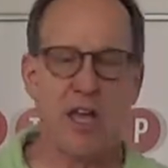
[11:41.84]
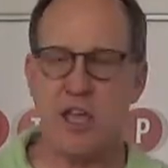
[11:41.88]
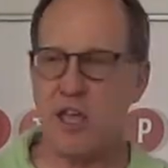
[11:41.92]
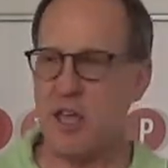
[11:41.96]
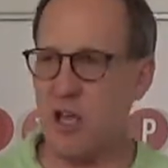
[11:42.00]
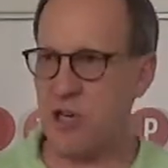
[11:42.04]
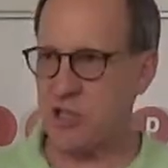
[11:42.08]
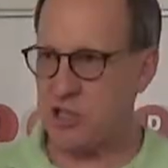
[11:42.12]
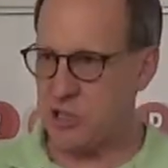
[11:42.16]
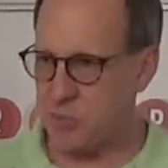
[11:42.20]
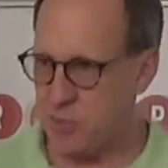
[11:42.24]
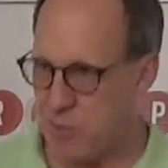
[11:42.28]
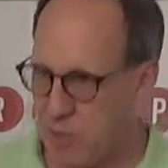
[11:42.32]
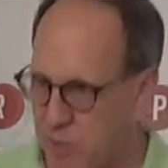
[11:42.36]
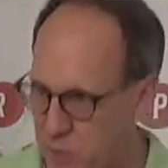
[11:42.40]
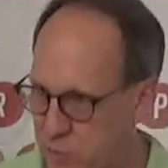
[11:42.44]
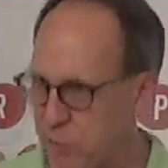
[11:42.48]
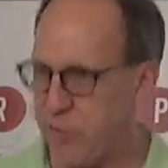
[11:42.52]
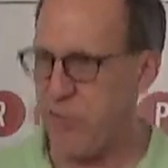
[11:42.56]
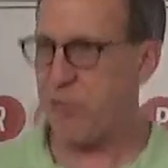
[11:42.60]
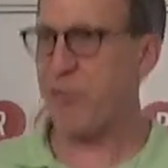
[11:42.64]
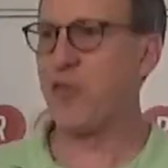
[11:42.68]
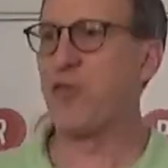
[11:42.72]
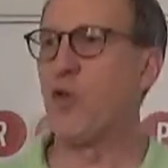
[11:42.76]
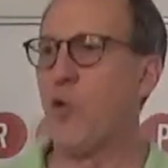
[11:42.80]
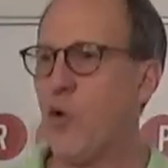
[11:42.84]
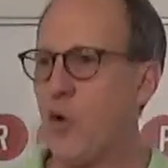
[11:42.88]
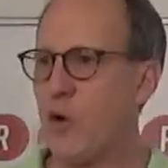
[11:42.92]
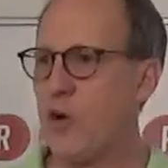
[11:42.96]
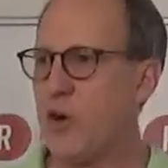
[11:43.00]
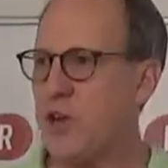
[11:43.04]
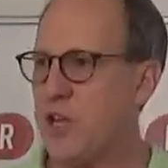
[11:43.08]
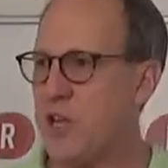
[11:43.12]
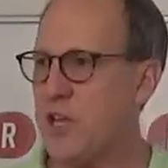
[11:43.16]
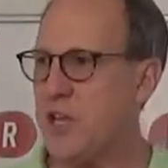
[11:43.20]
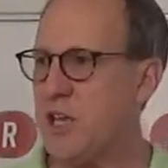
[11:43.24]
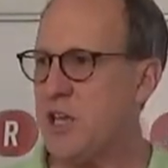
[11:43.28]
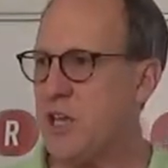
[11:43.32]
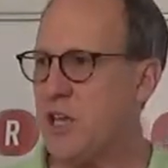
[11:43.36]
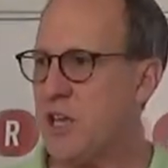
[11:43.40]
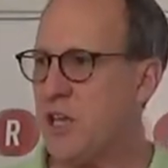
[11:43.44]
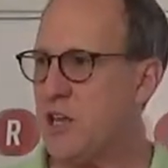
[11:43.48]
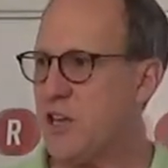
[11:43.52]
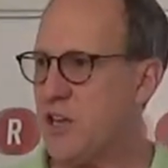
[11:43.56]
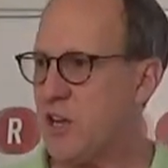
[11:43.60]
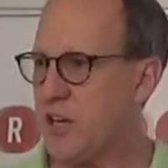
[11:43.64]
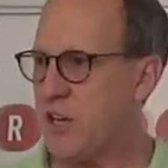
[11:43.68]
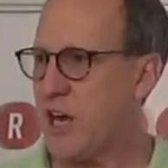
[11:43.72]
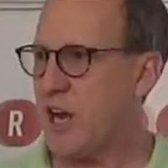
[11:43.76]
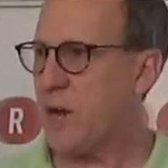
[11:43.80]
to speak with authority, and
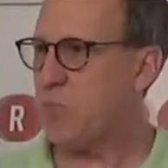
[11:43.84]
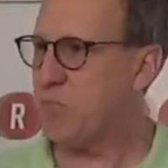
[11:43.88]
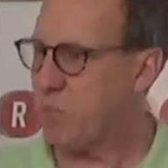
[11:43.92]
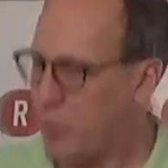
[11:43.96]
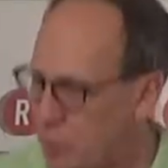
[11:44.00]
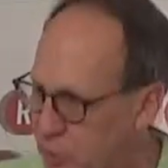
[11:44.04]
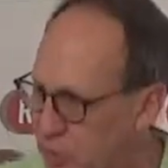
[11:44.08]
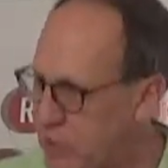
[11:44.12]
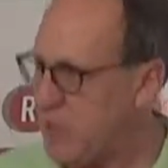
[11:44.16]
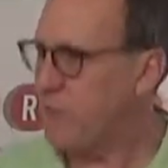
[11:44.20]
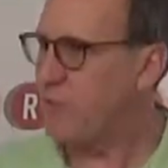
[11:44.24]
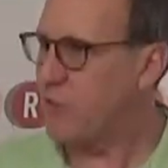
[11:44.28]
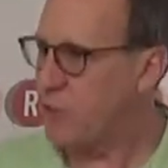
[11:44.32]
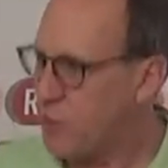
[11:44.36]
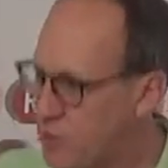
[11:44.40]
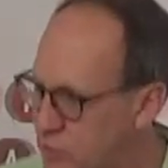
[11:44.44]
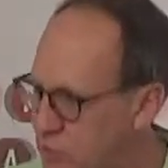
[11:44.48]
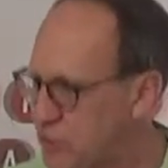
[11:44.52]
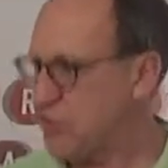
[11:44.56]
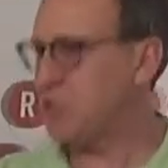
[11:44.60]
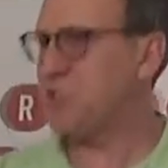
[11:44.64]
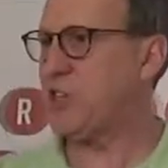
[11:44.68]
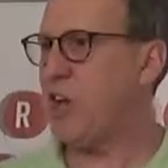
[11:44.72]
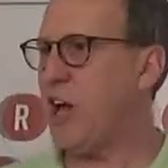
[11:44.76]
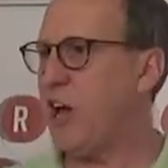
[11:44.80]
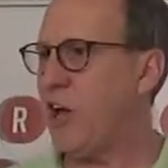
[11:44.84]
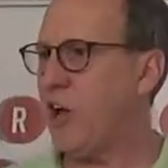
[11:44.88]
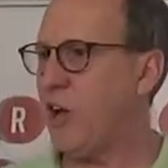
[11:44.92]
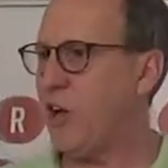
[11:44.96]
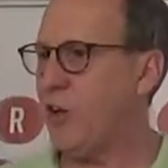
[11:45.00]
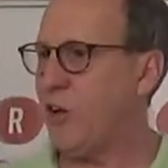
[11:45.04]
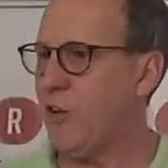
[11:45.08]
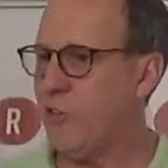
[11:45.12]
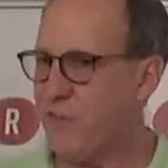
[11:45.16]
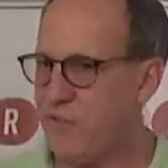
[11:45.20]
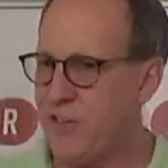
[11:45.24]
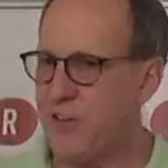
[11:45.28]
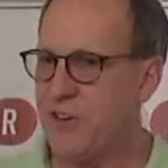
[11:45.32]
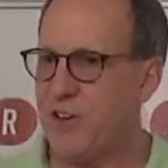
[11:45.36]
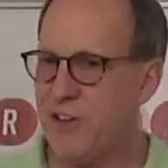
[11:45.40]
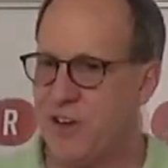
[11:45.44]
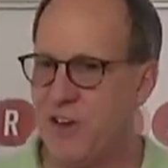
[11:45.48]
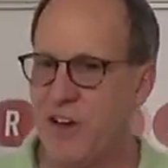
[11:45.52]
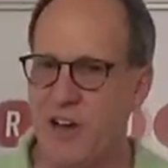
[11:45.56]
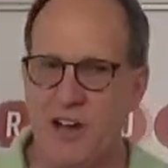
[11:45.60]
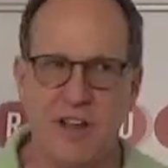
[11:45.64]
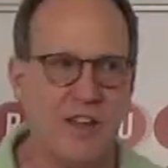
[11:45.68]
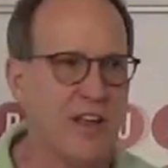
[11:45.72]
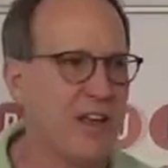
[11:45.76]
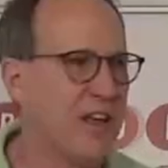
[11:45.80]
you got to believe in yourself, and
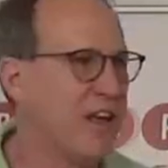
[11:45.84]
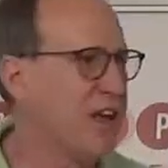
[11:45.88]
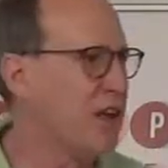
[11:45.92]
da-da-da.